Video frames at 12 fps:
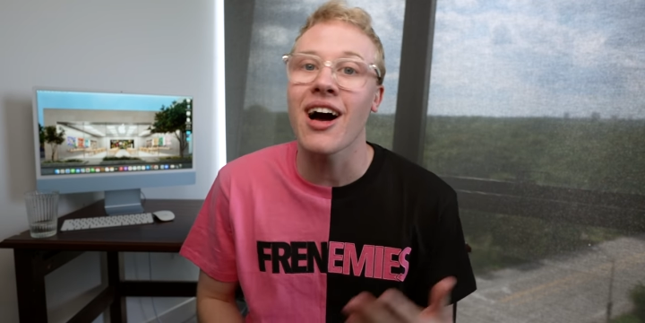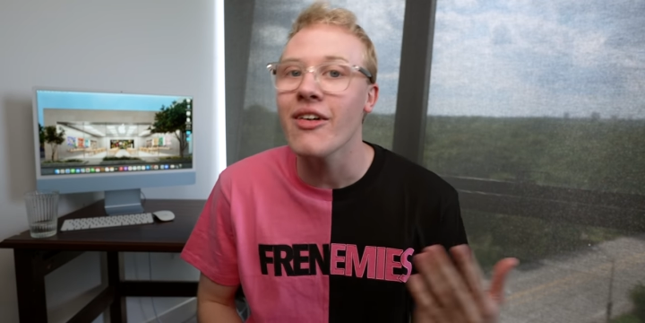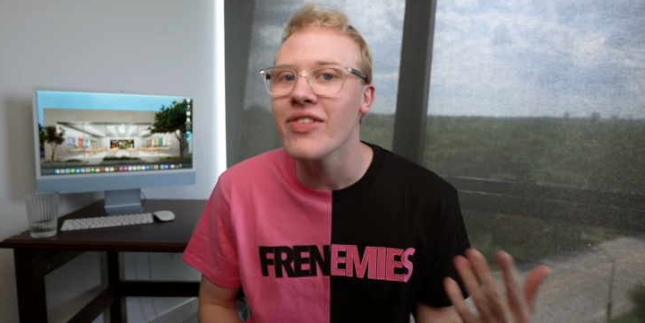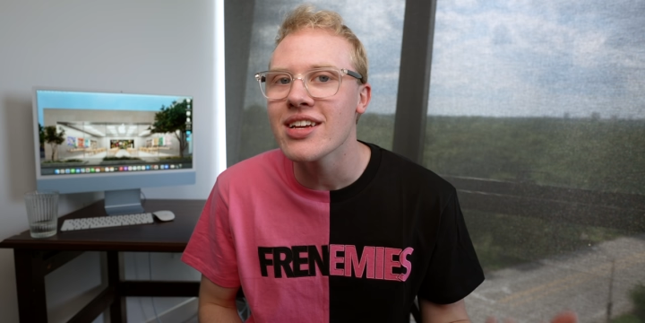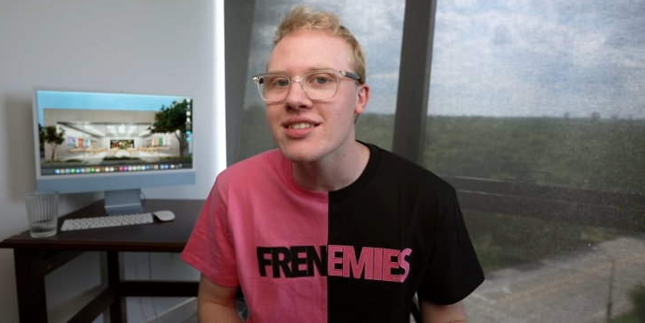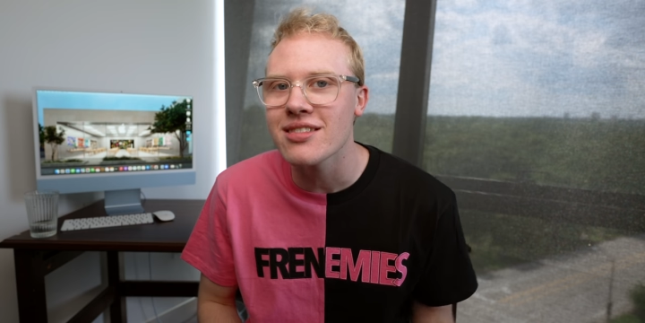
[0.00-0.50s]

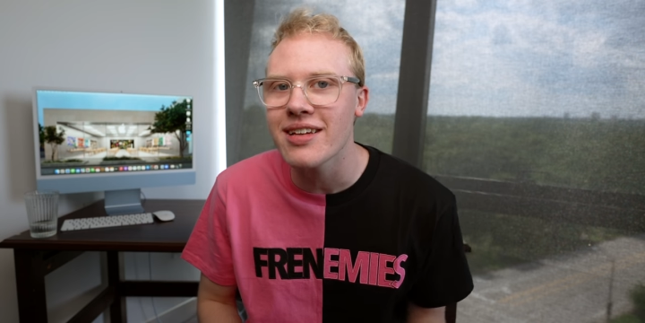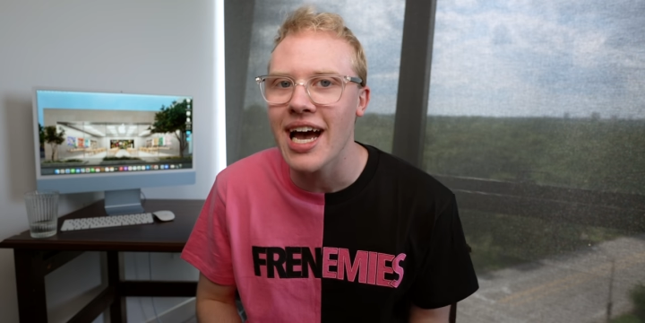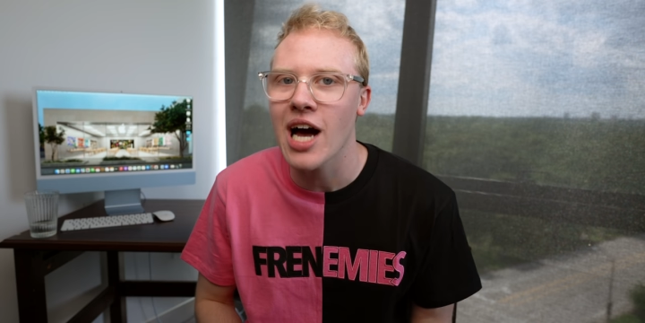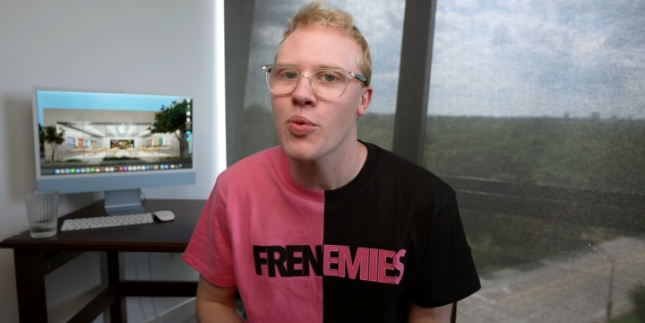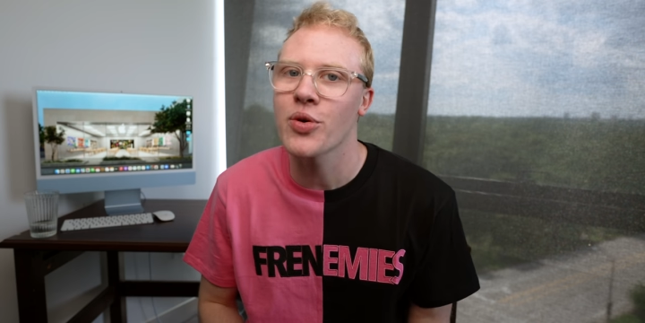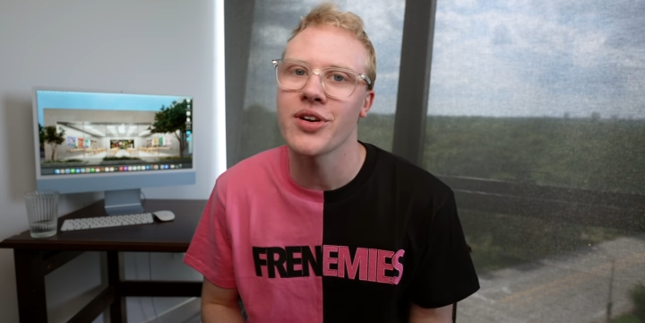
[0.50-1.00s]
obviously
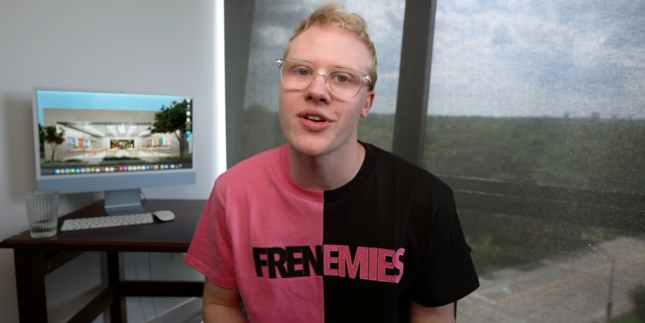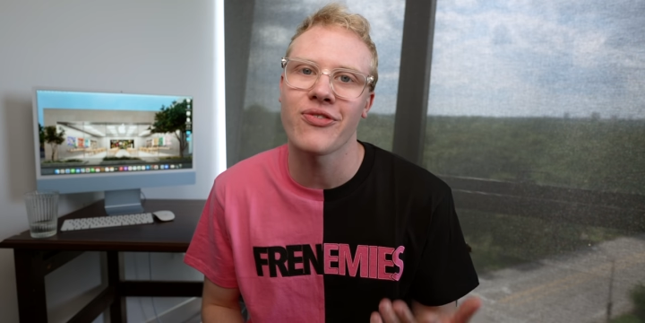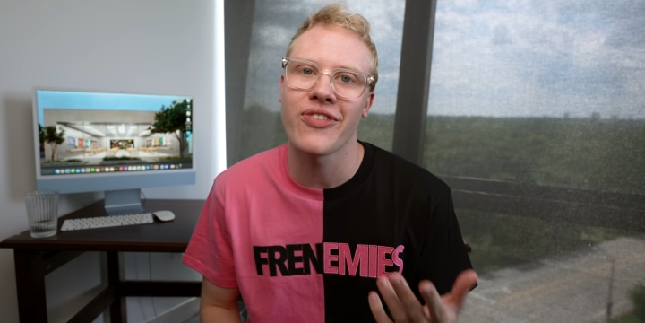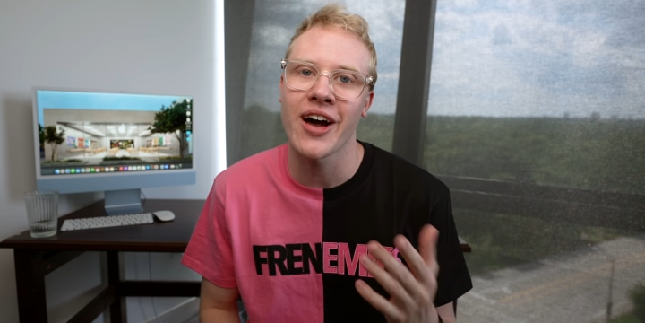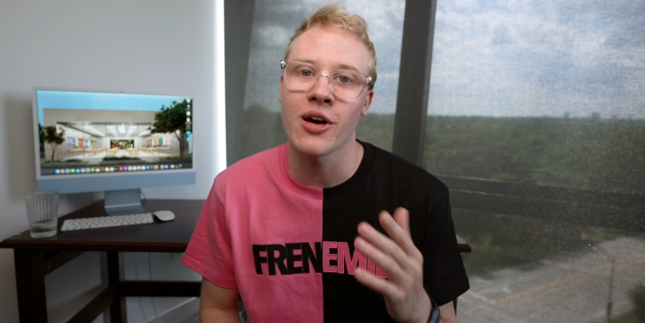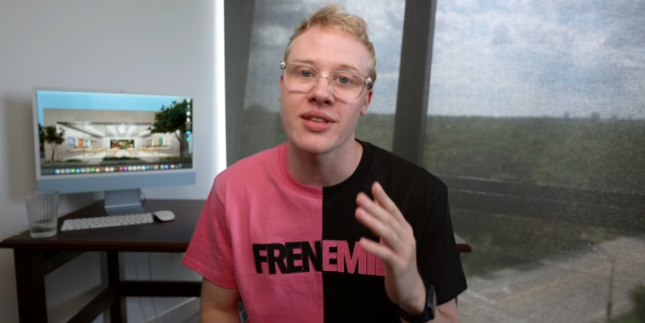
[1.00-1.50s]
Apple could have
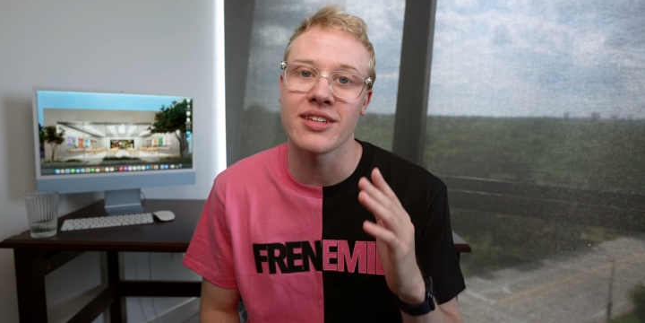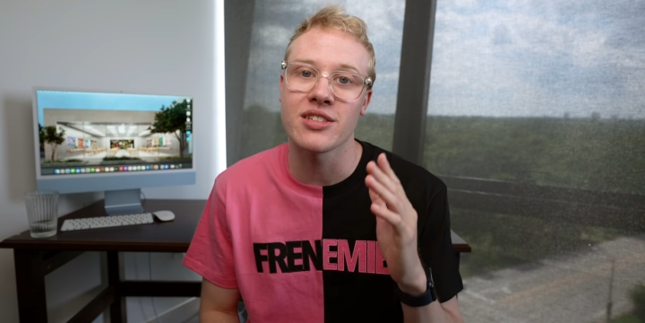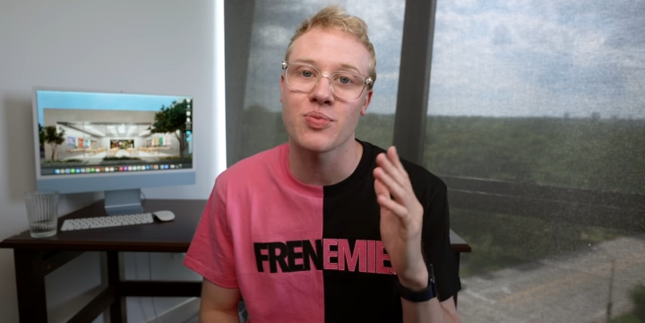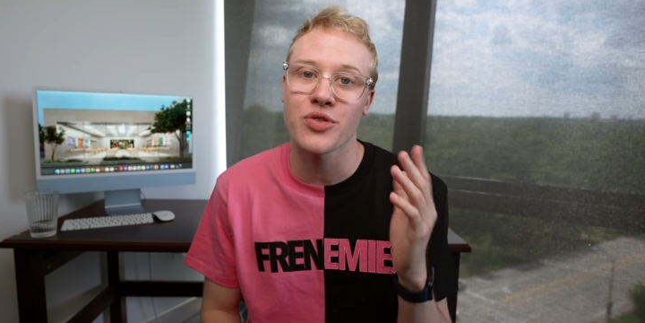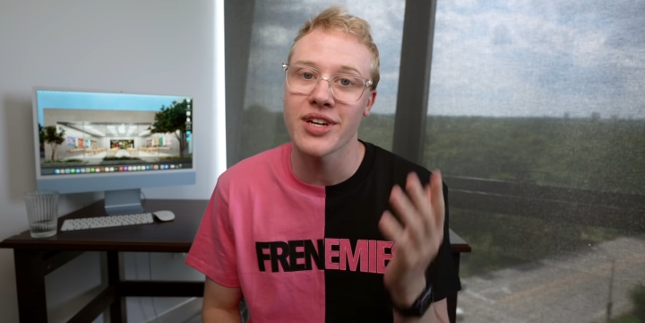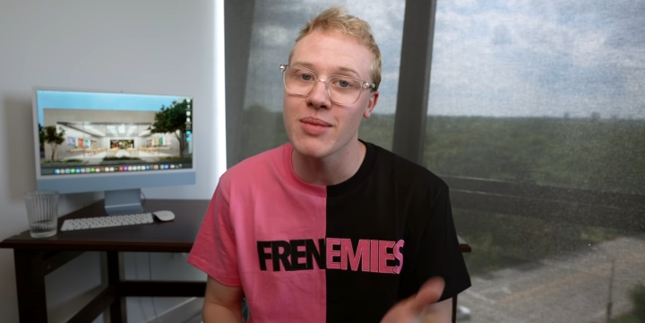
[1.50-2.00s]
filed these
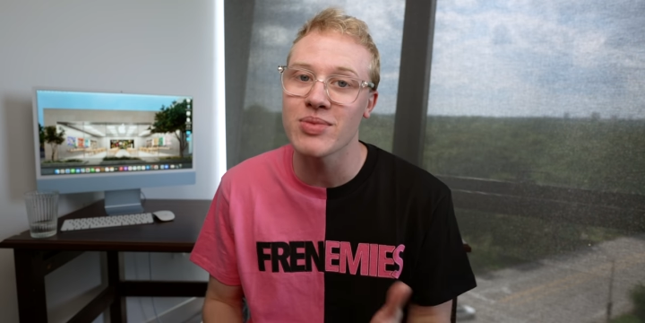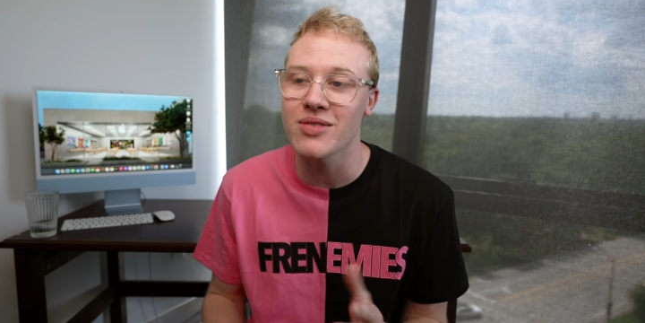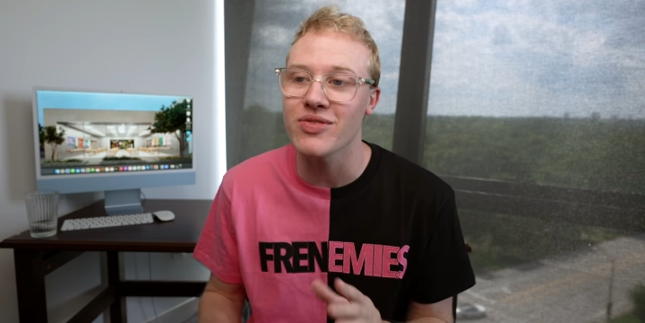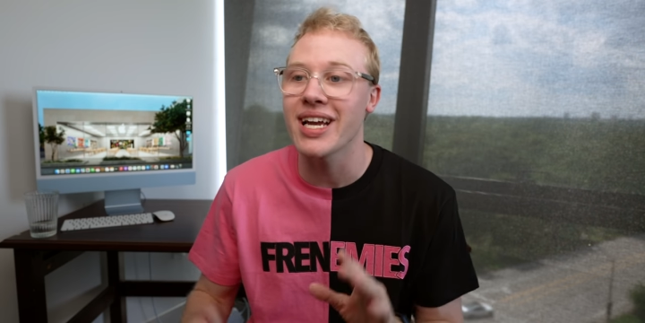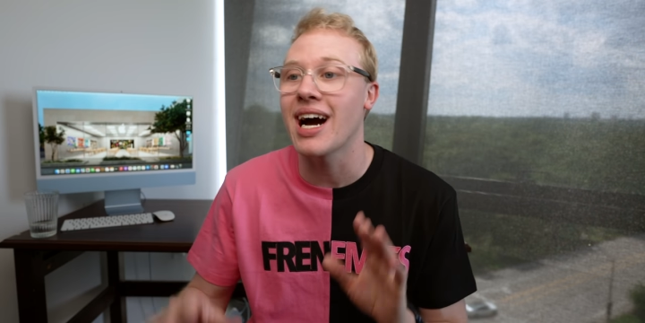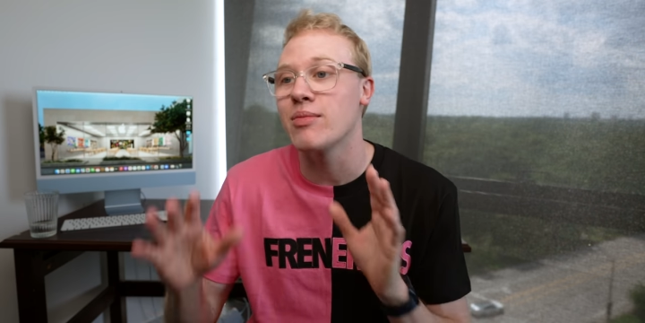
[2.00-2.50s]
preemptively.